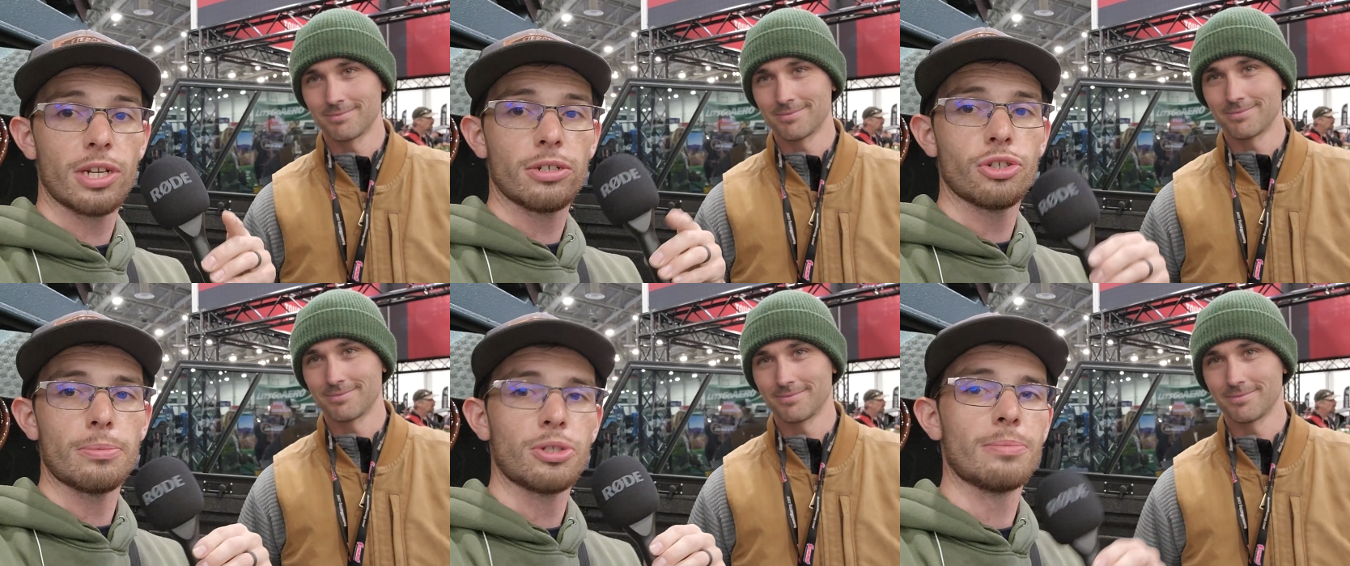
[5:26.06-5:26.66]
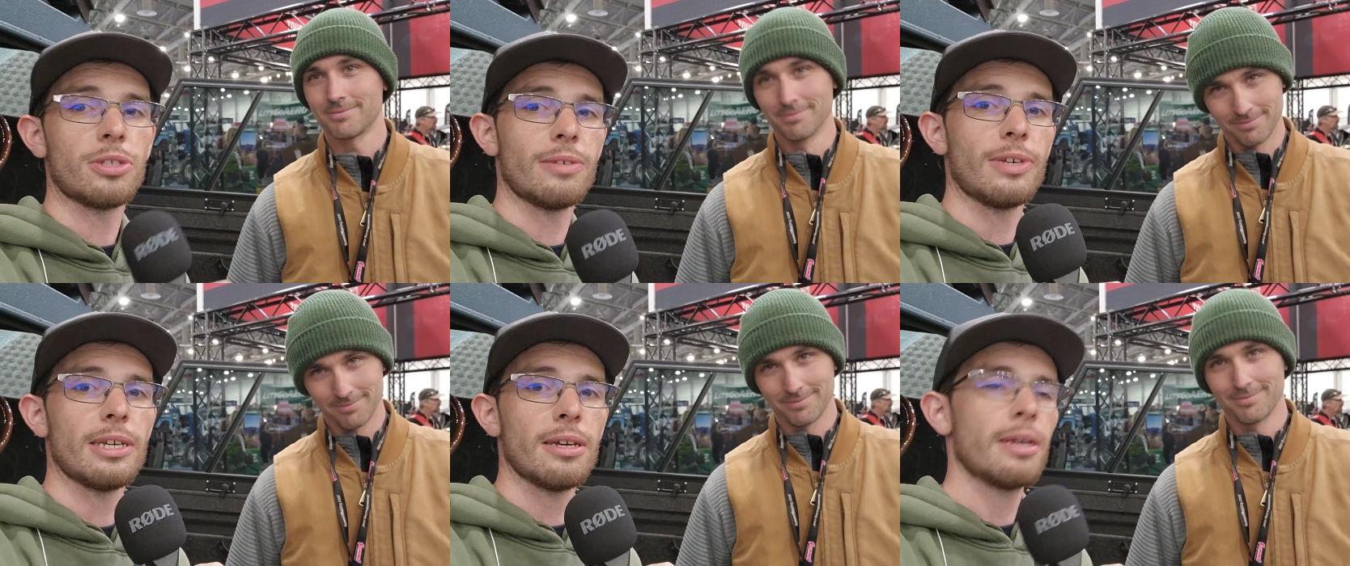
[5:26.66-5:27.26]
Speaker 1: channel, Jeep Sheep
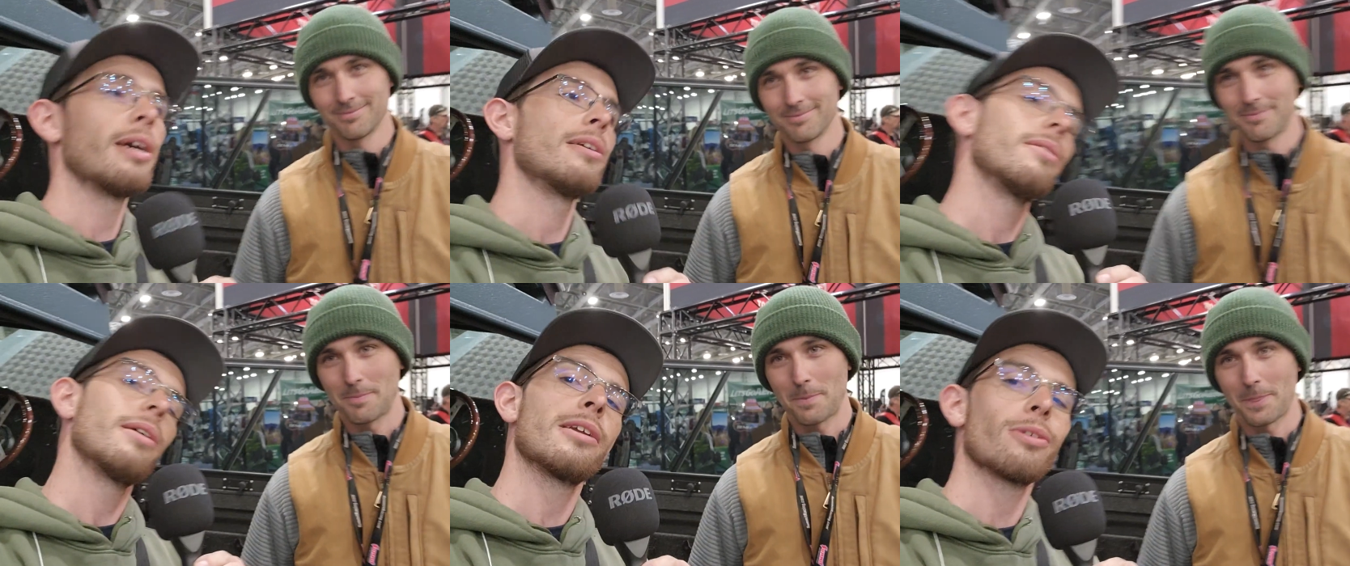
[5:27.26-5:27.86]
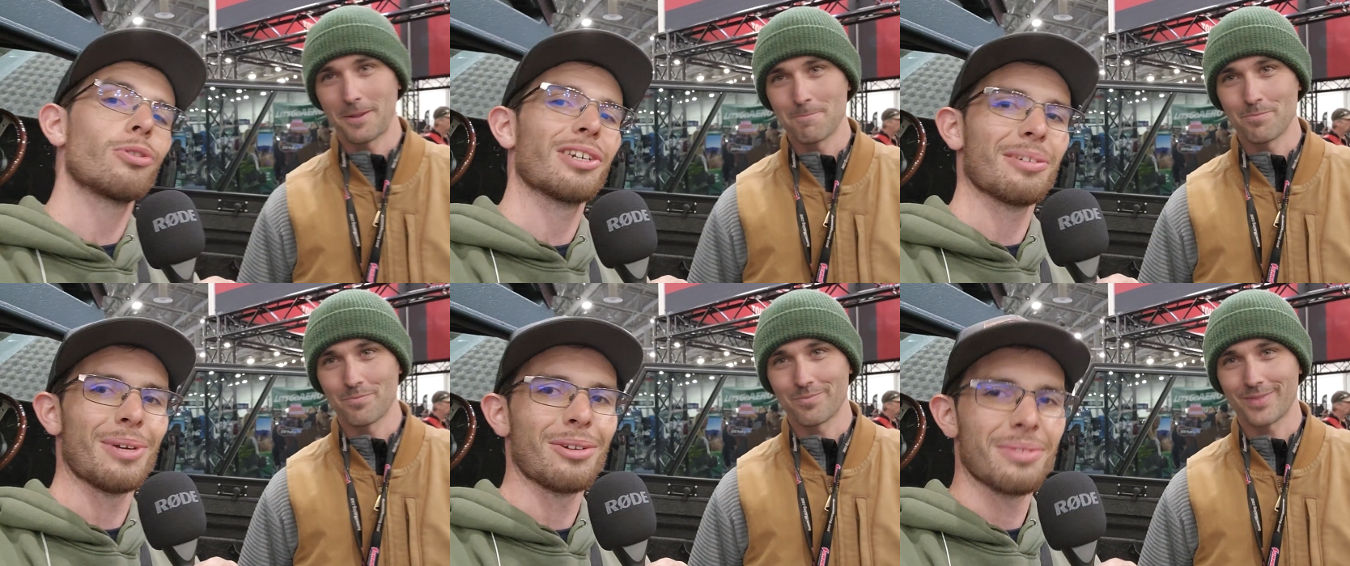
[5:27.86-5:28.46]
TV, and, and go
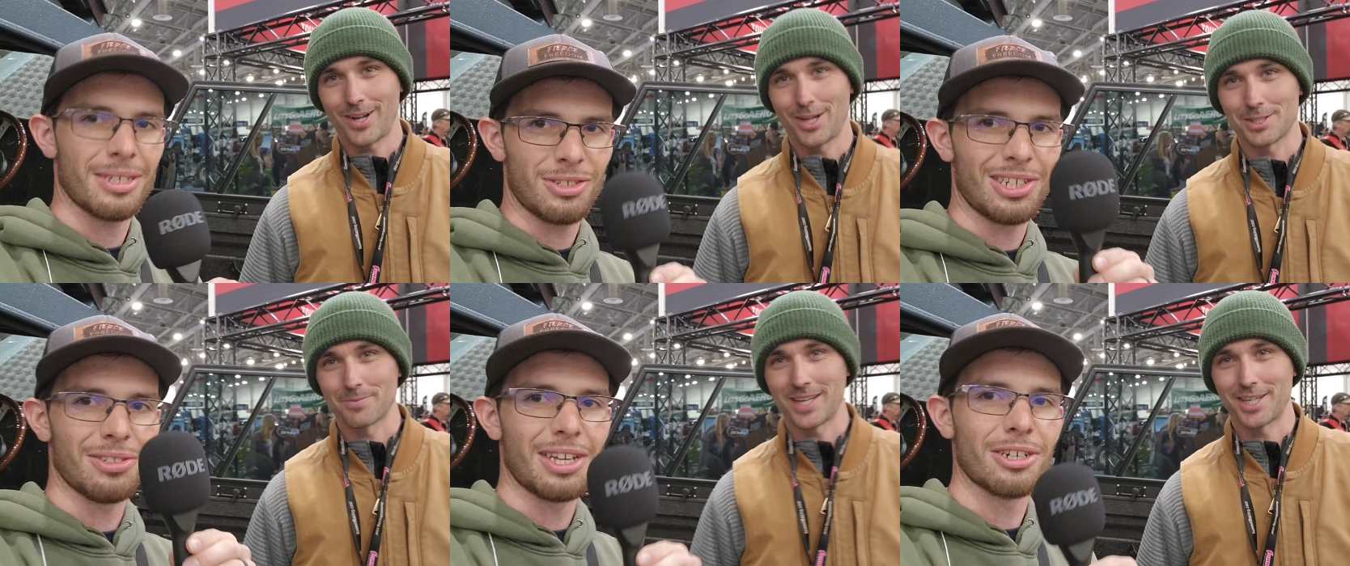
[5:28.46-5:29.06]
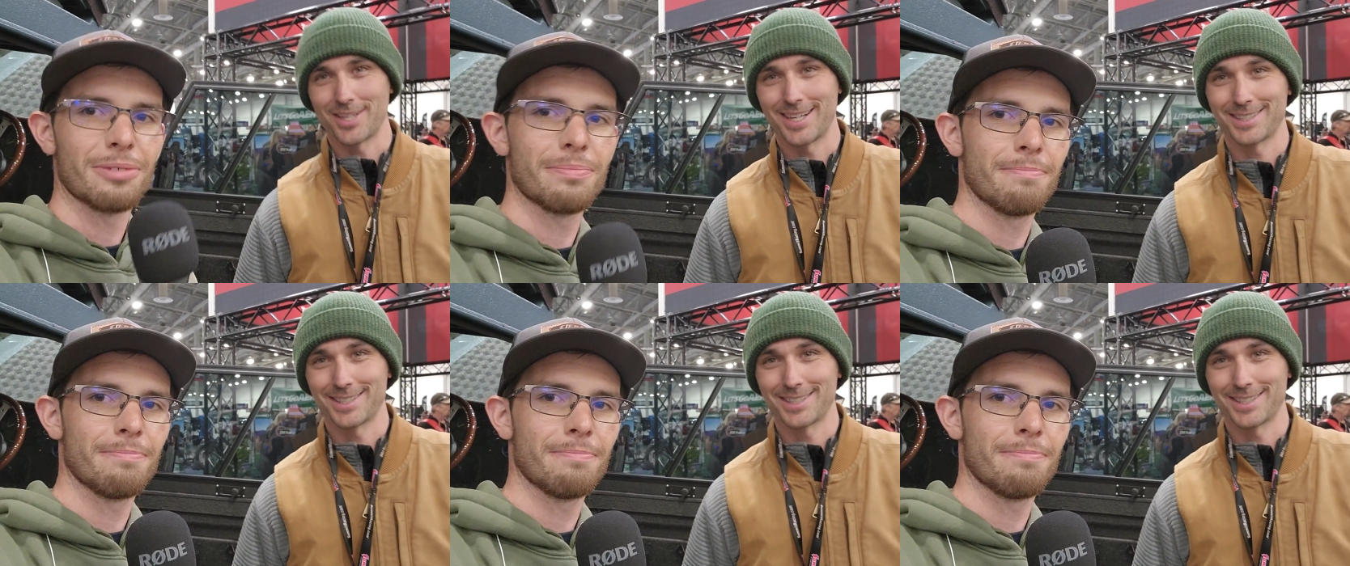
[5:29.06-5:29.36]
check them out. Awesome. See you later.